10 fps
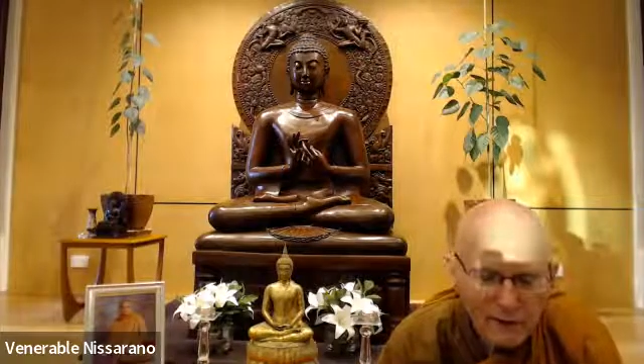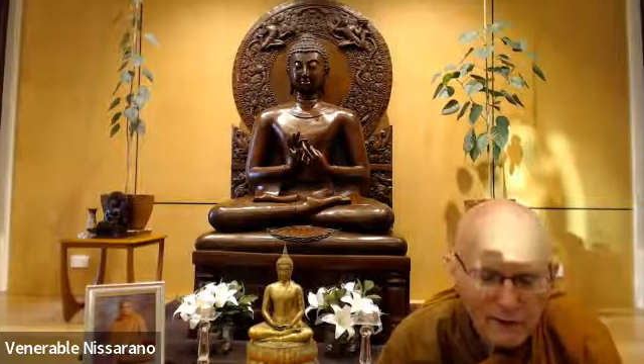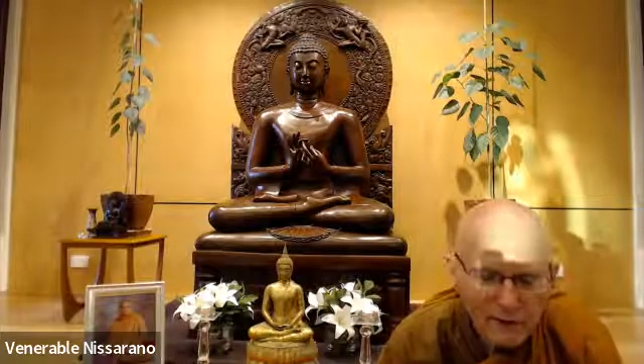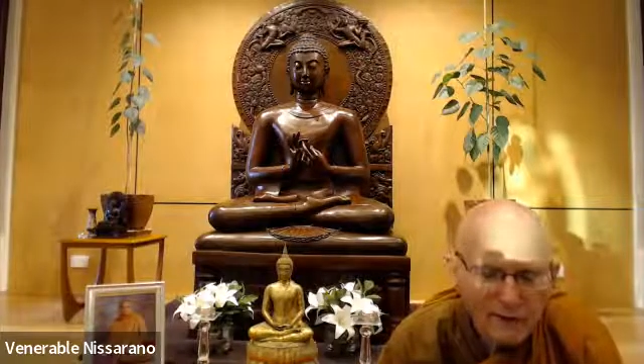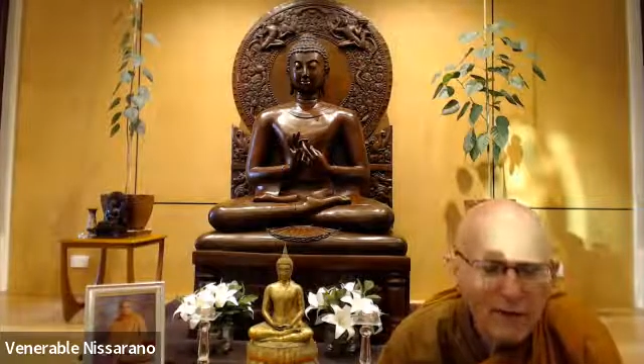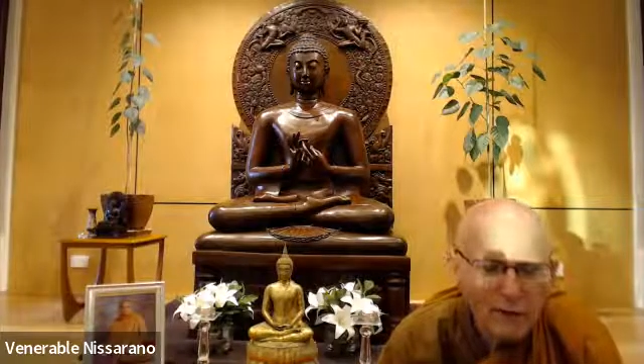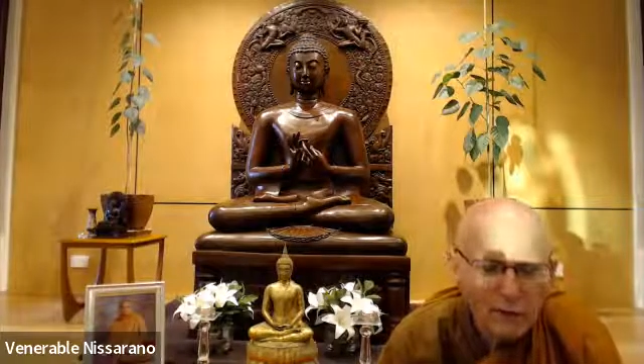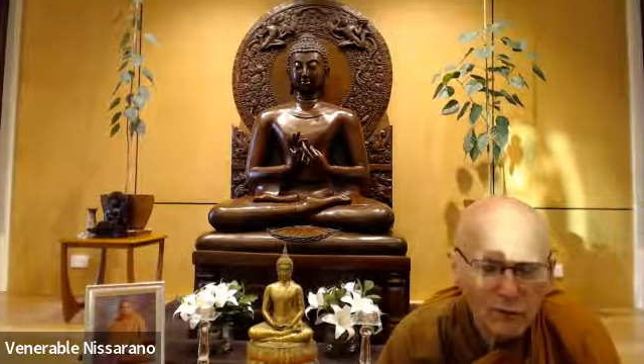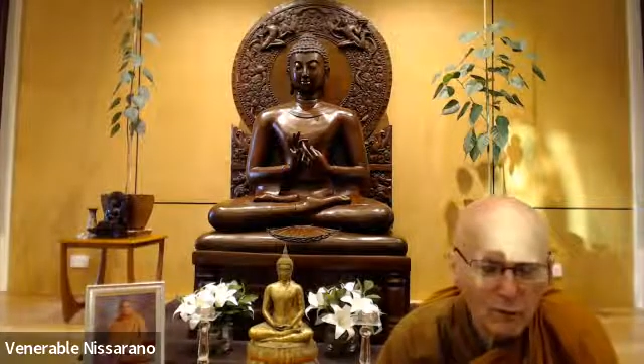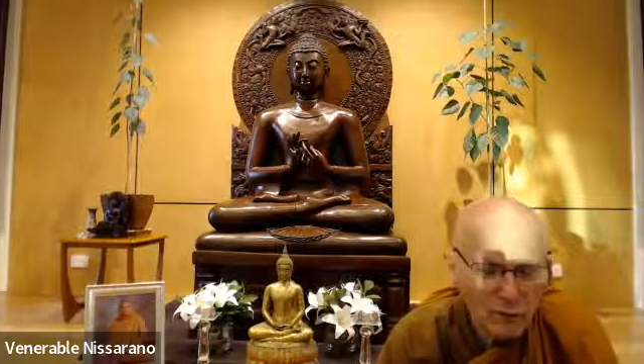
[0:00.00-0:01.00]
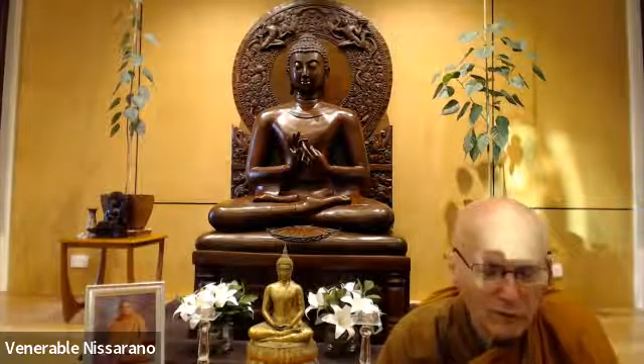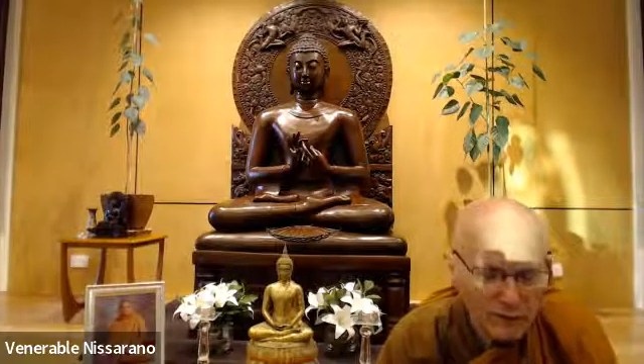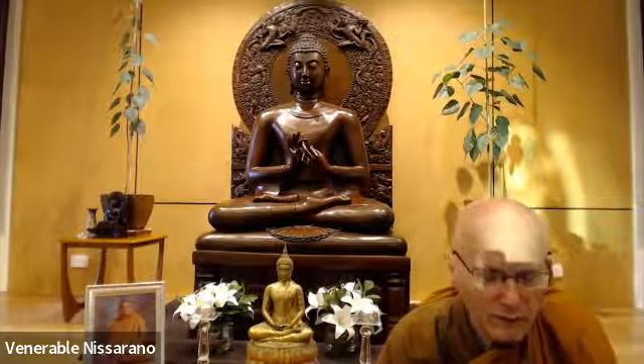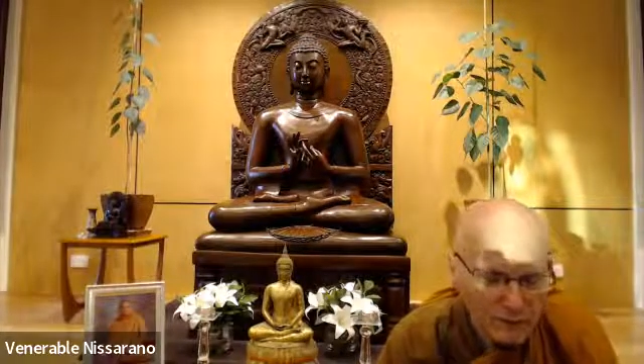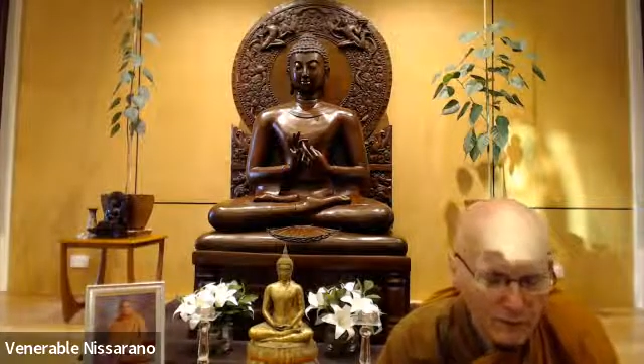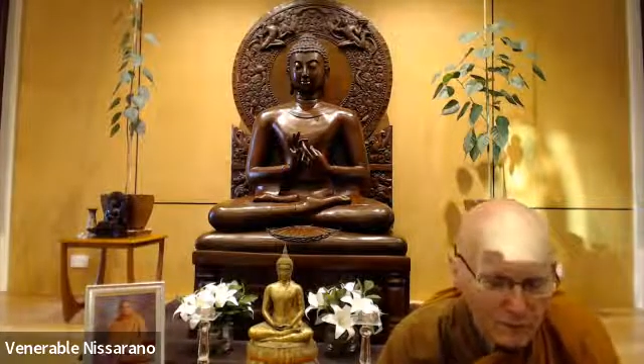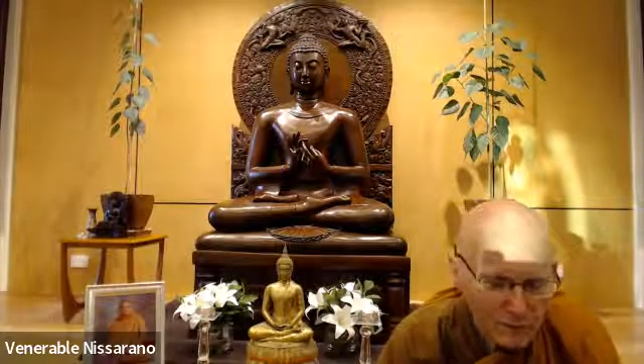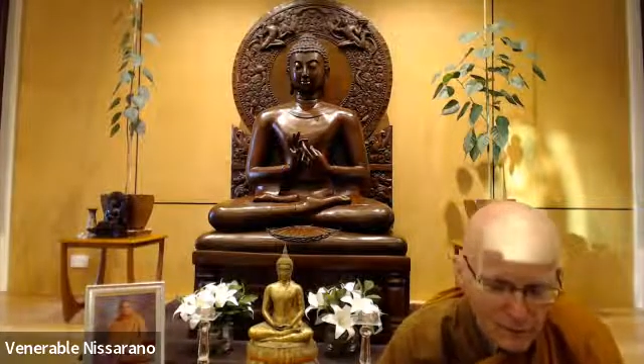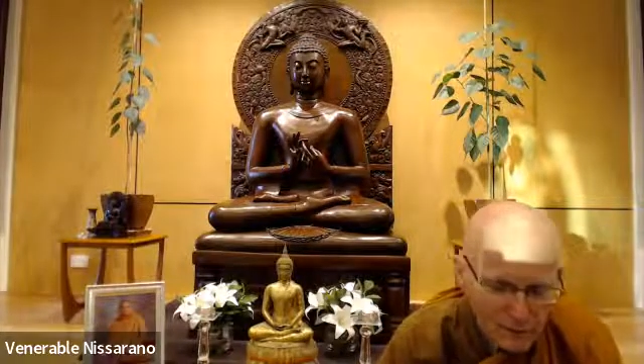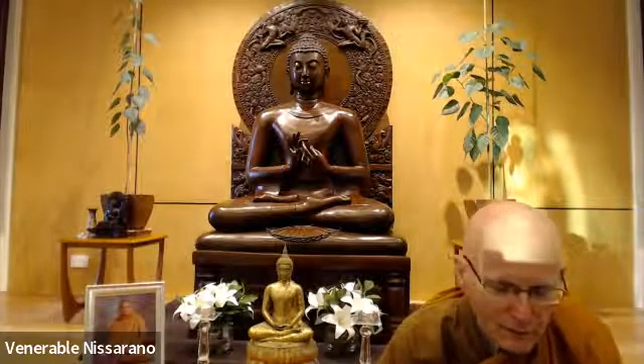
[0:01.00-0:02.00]
in touch with the body
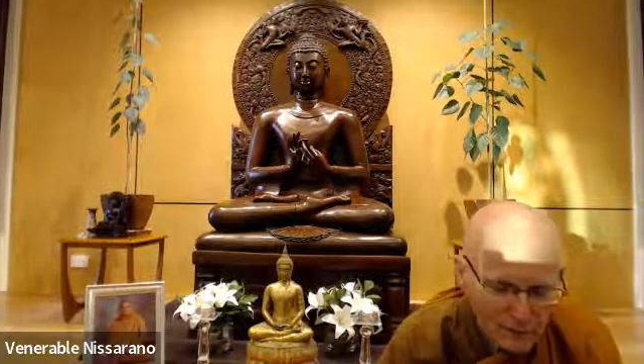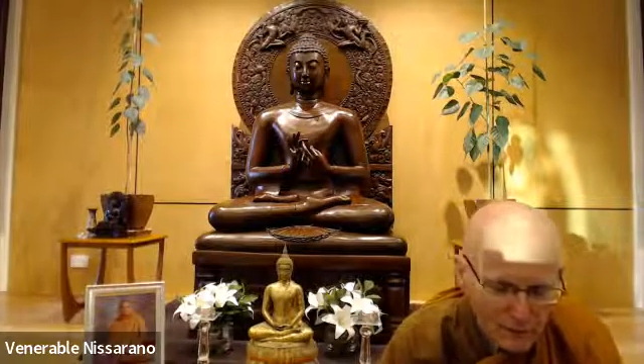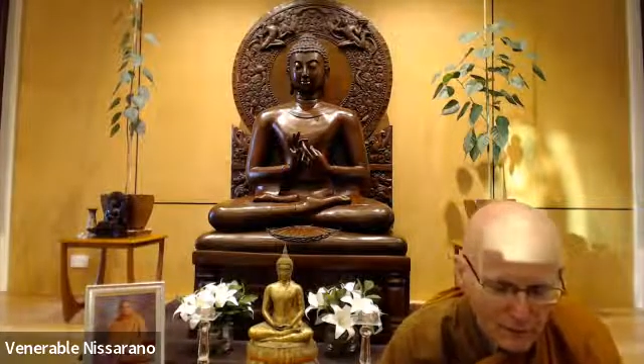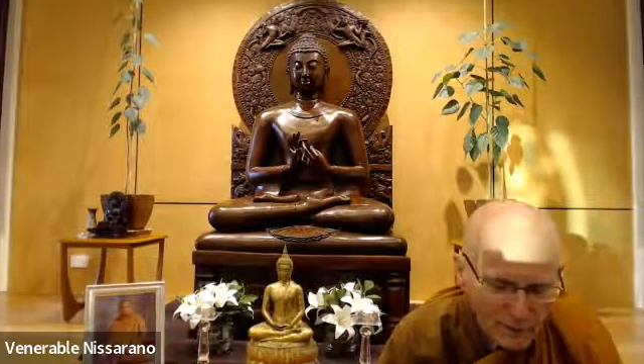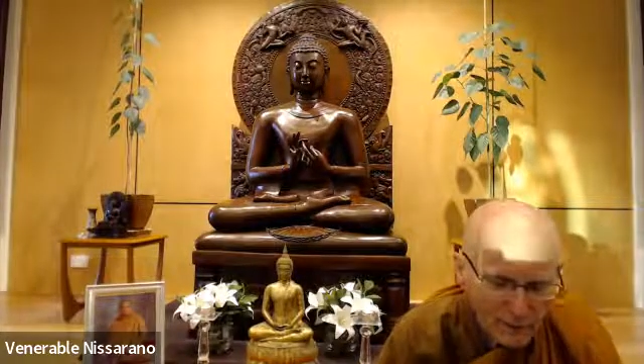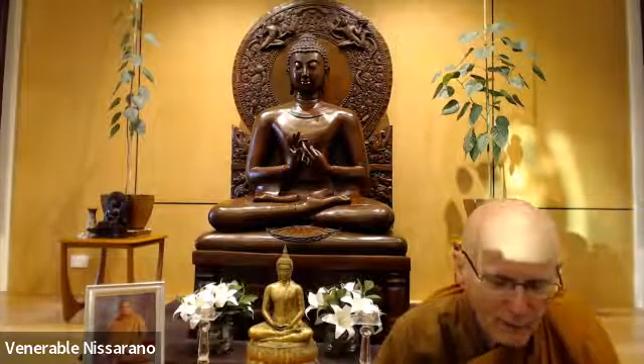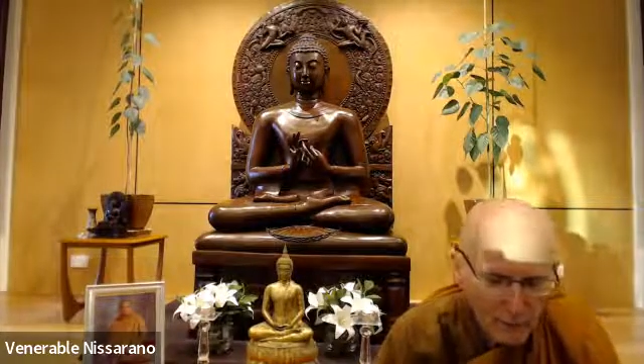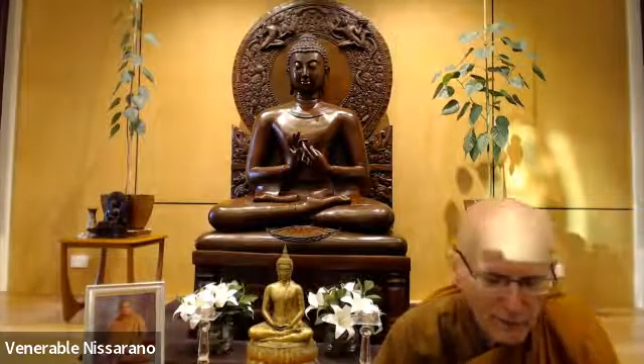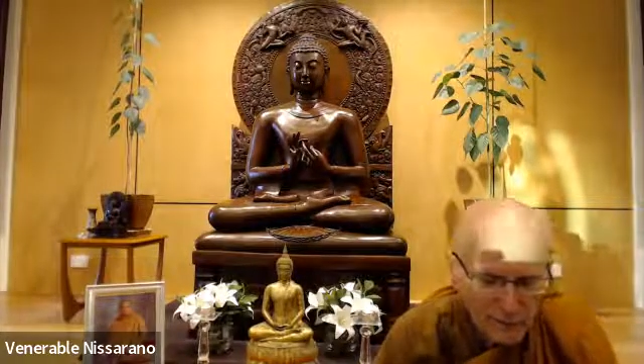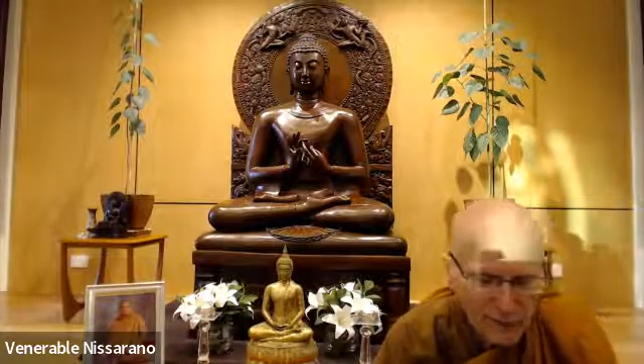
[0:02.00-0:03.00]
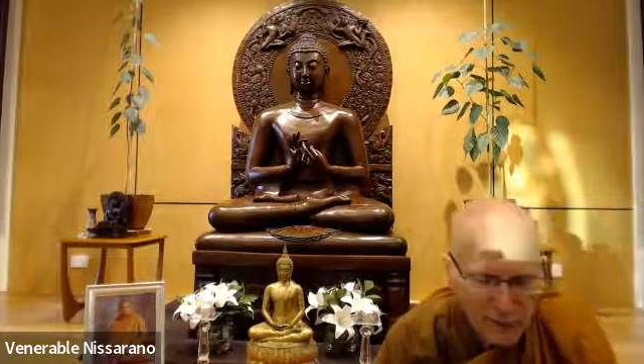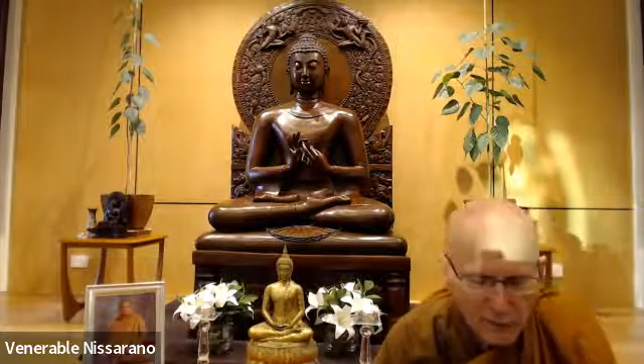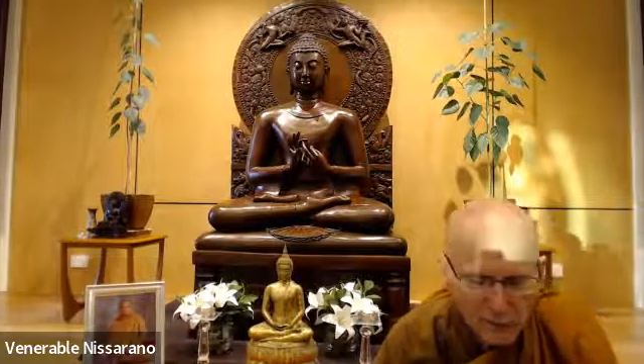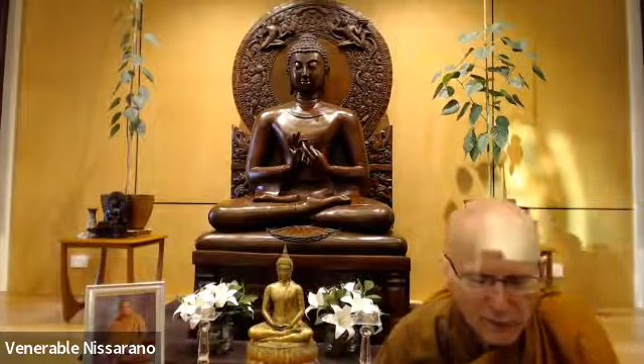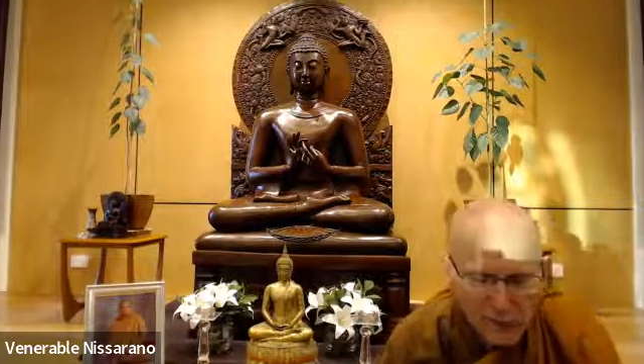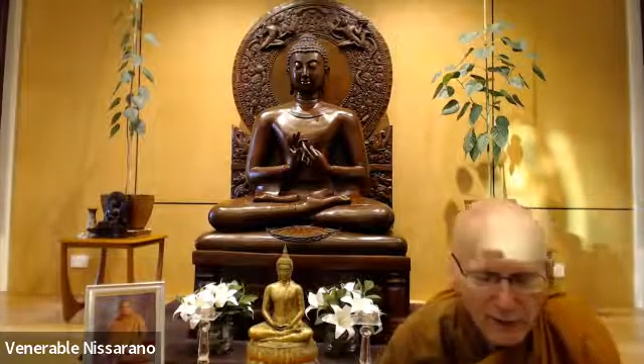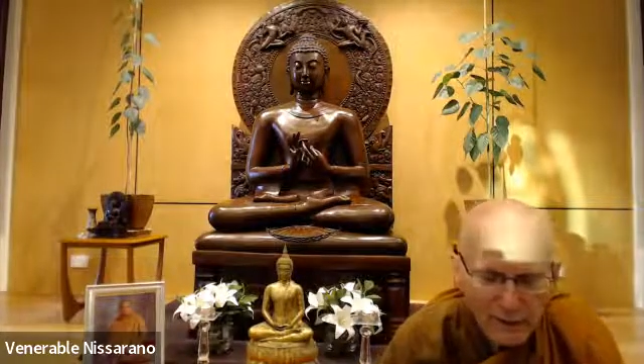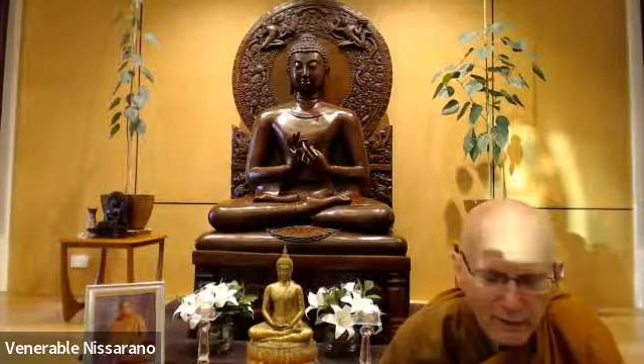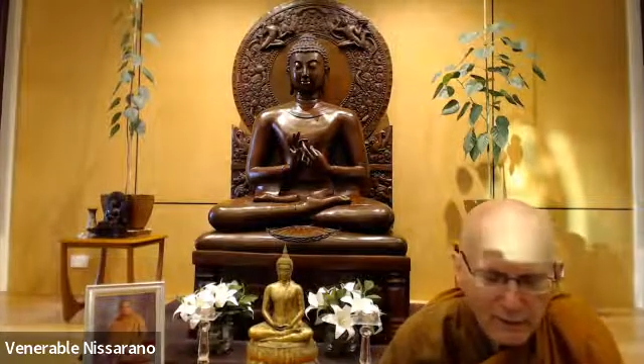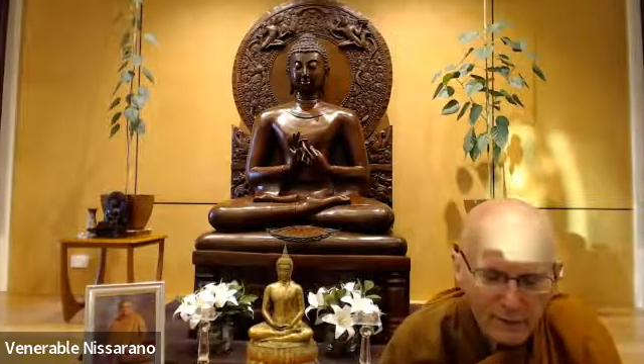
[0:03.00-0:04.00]
in a more immediate way.